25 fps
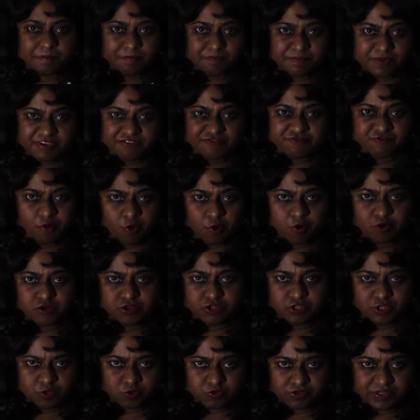before
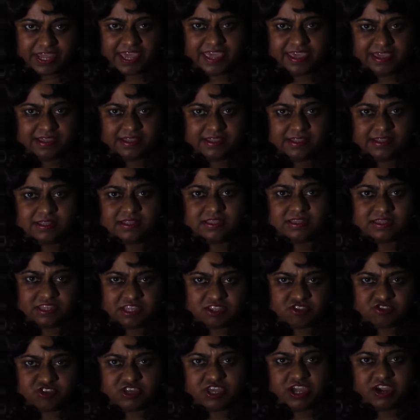you take
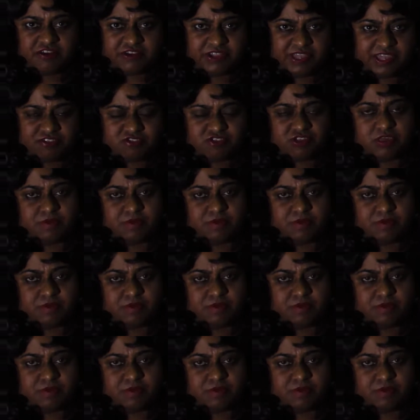the GRE and